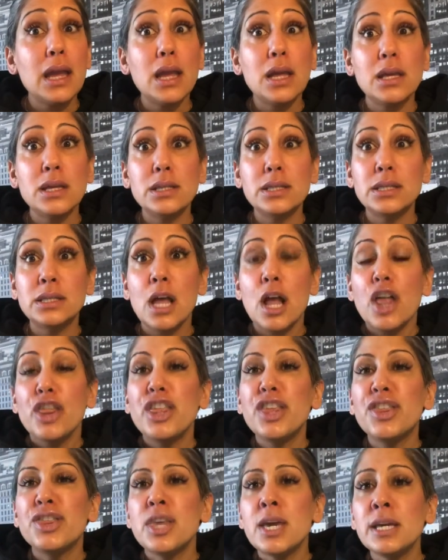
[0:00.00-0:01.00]
is
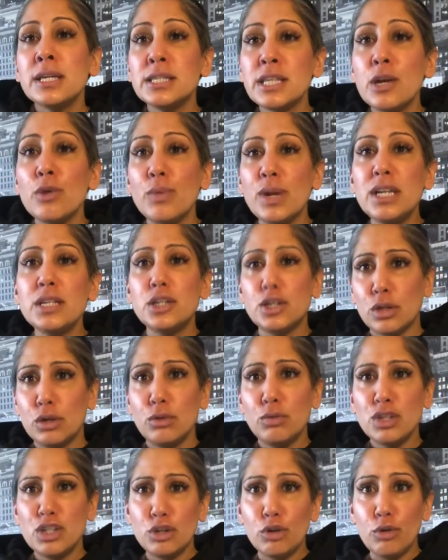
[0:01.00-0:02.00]
the things that we
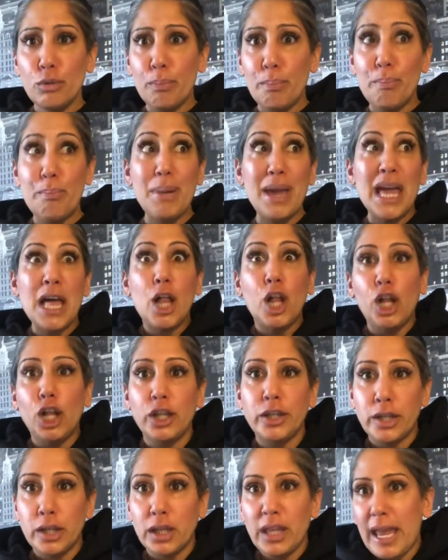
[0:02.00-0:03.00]
do to
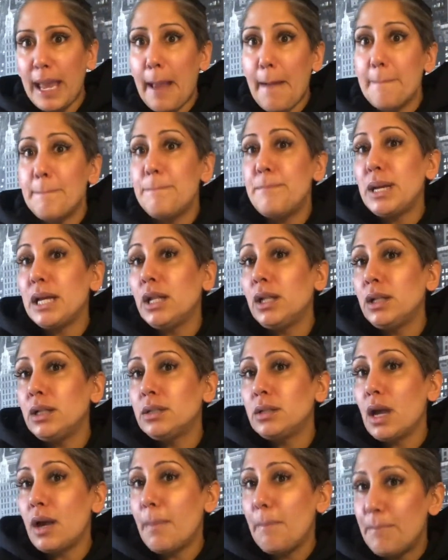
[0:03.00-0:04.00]
build, like
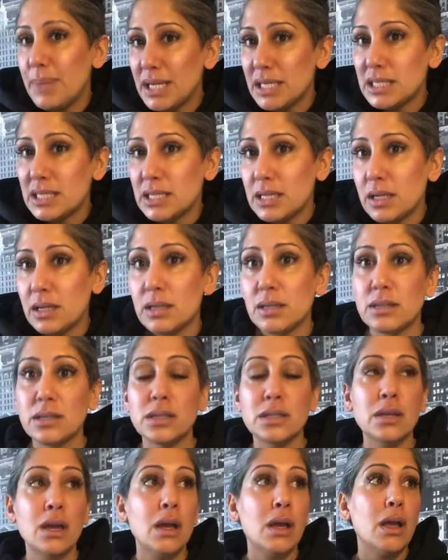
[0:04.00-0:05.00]
build a
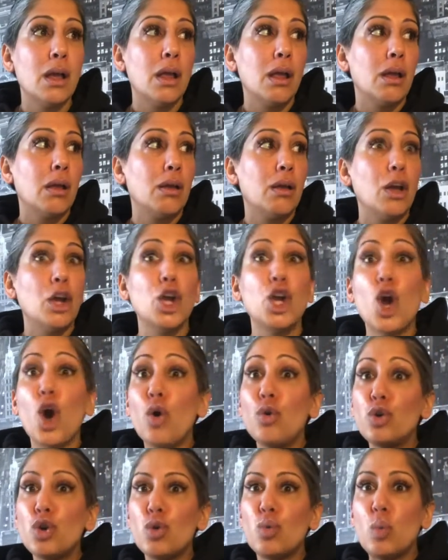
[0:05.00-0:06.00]
business,
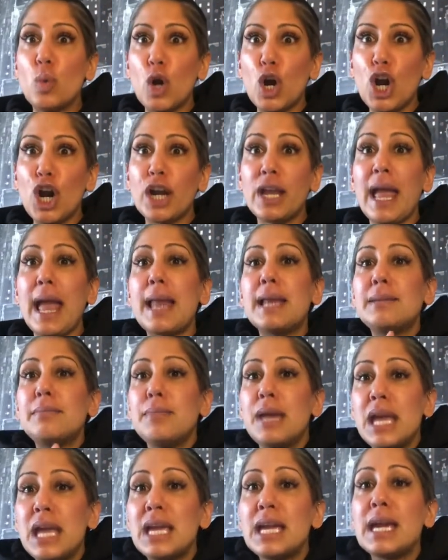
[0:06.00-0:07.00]
go to work and
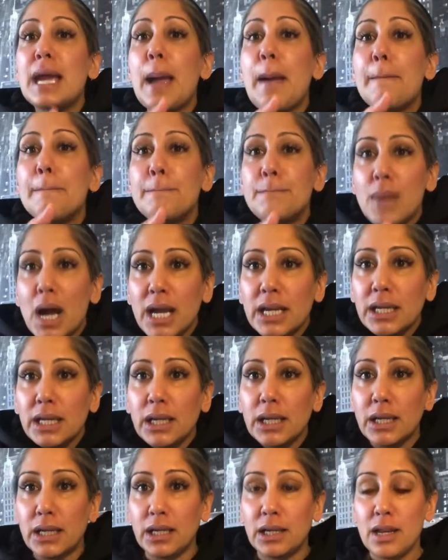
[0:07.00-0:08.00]
make
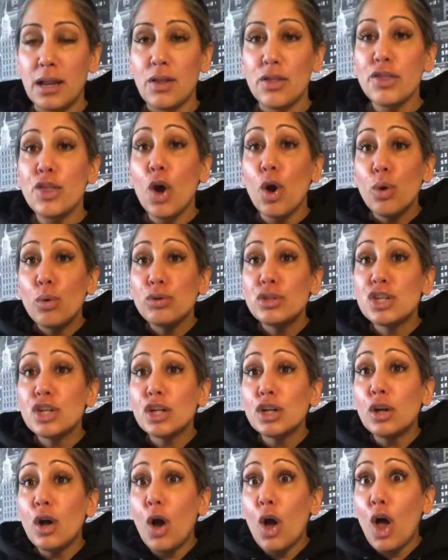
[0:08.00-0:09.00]
money. Those
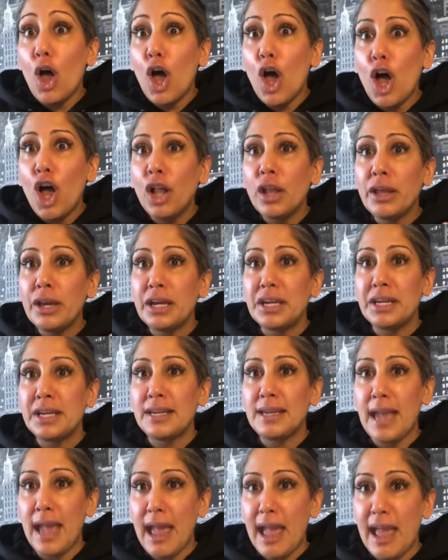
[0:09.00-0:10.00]
are all
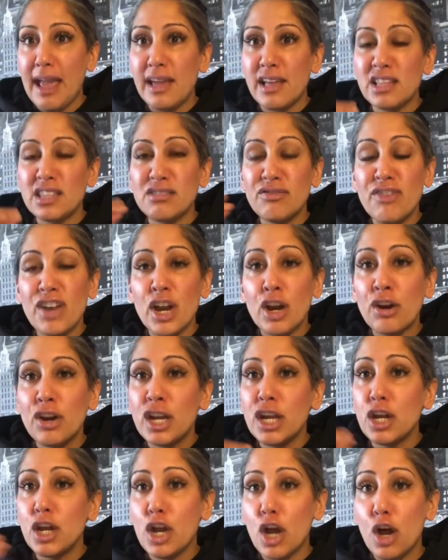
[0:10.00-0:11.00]
yang. It's
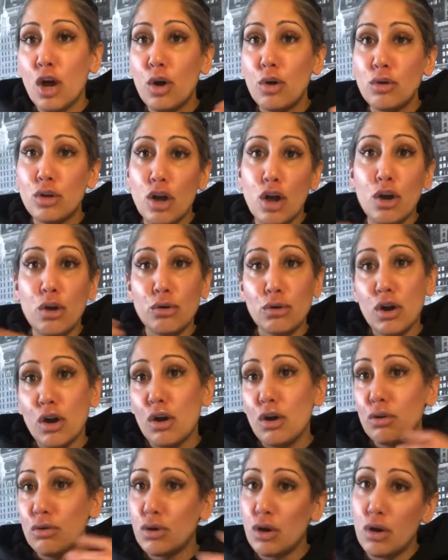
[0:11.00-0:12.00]
very go, go,
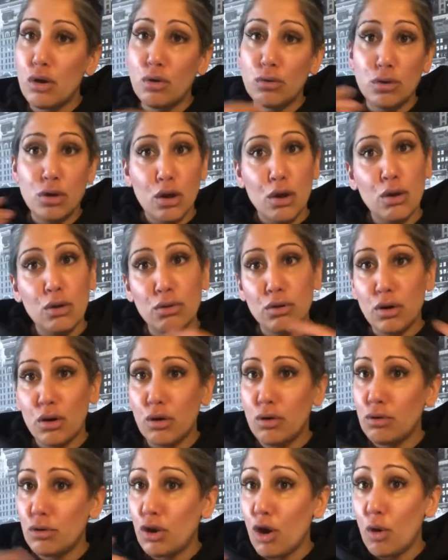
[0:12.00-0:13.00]
go, go, go,
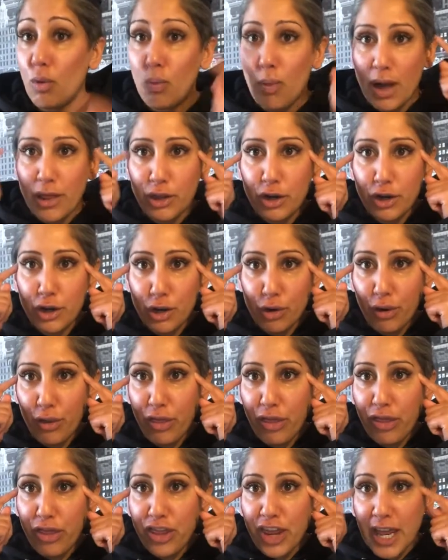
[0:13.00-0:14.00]
go, go. Whether you're
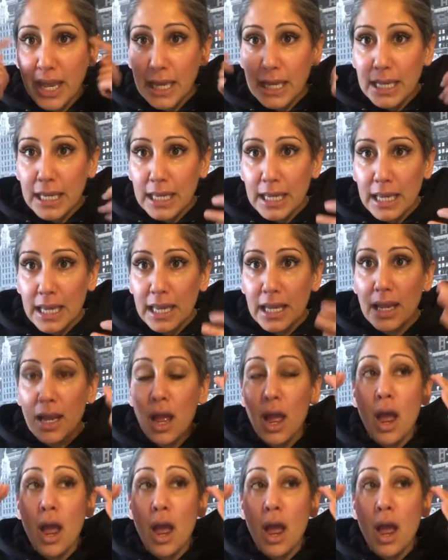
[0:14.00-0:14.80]
thinking